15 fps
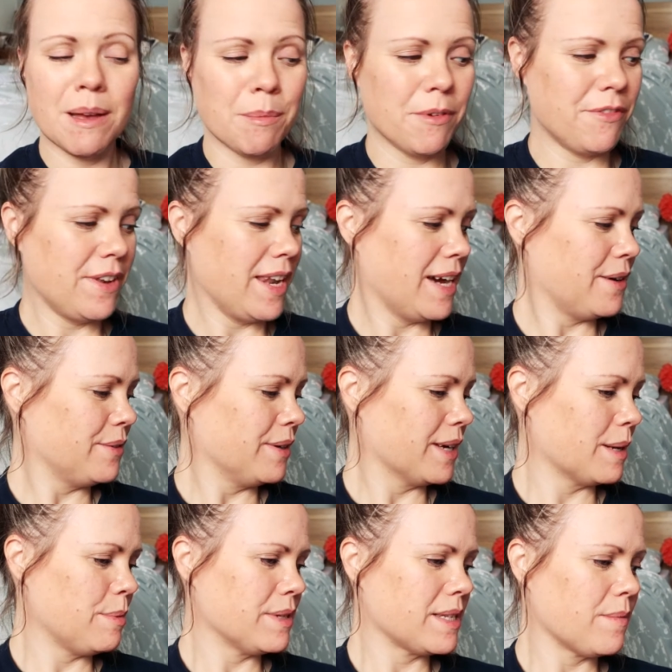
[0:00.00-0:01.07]
But for now, I'm
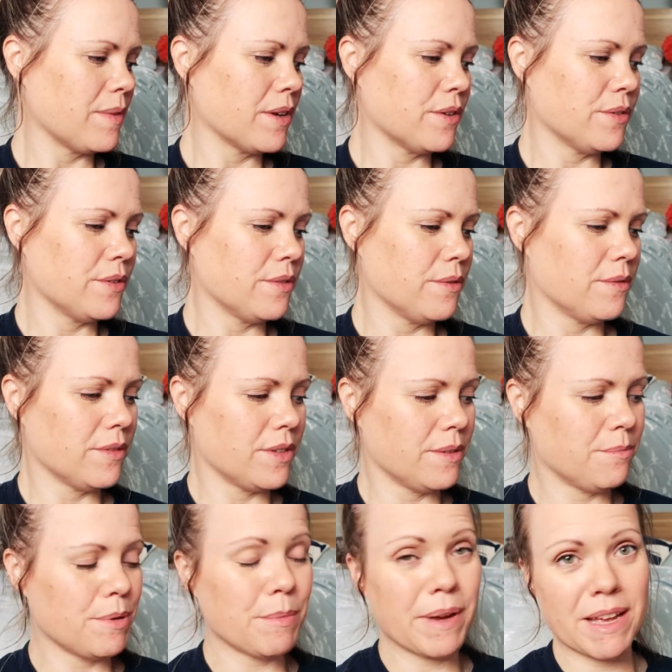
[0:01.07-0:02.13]
going to put something on
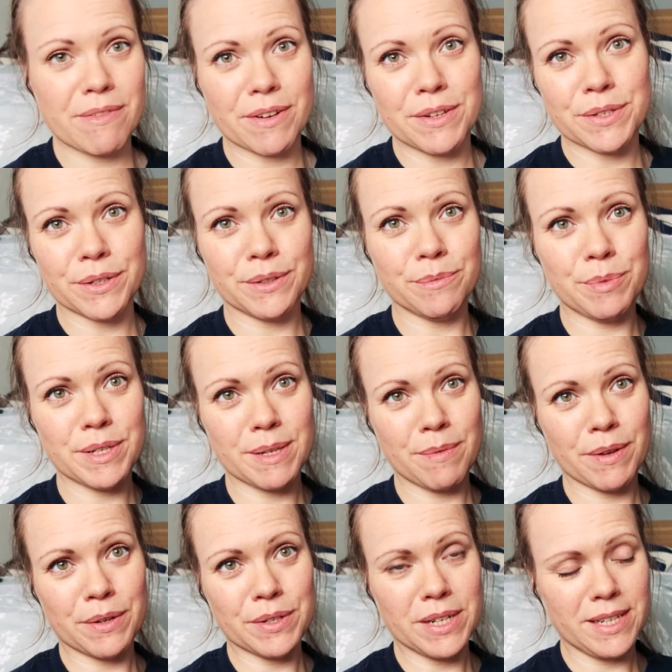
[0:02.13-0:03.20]
to
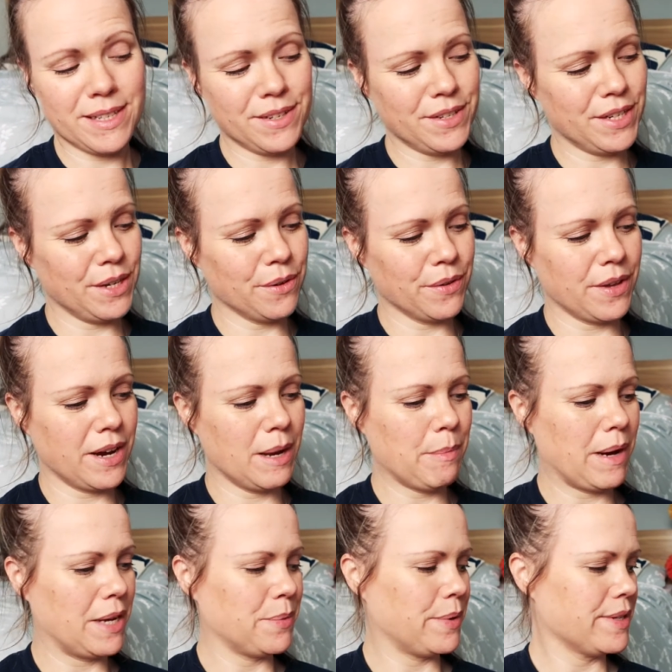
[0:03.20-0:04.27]
listen to on the
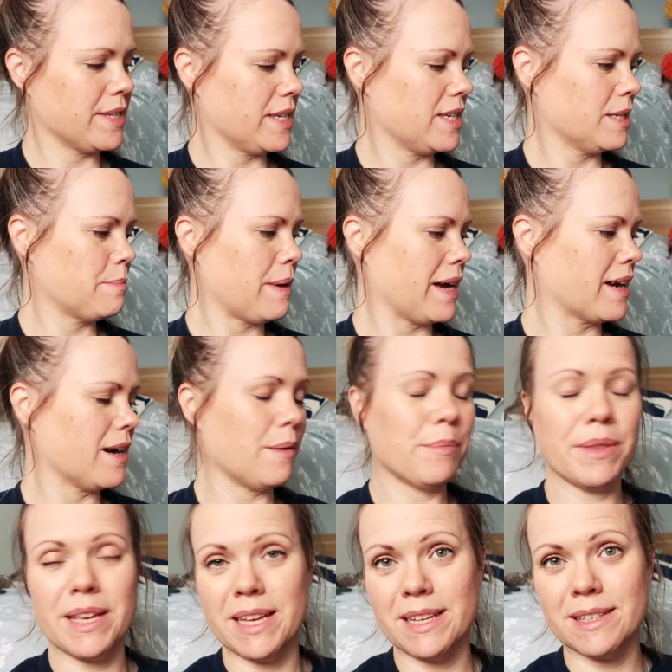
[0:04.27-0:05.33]
iPad whilst I just pack
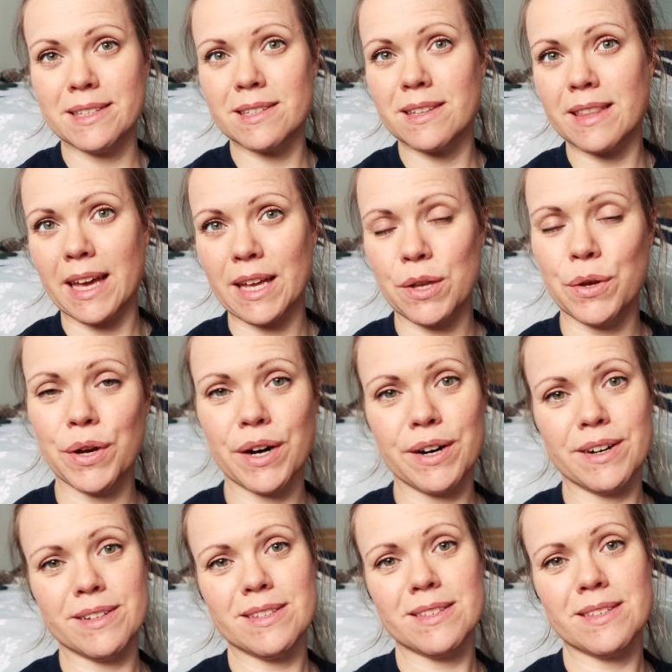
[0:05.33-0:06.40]
up these thank you
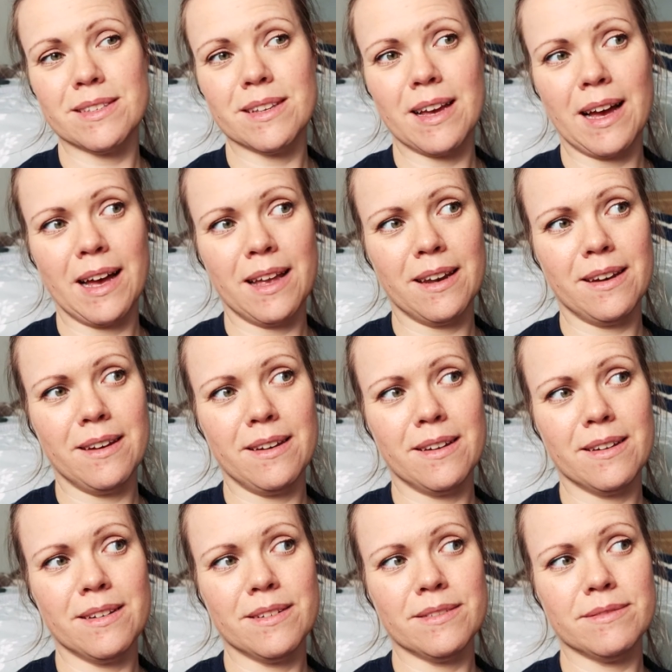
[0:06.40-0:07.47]
cards and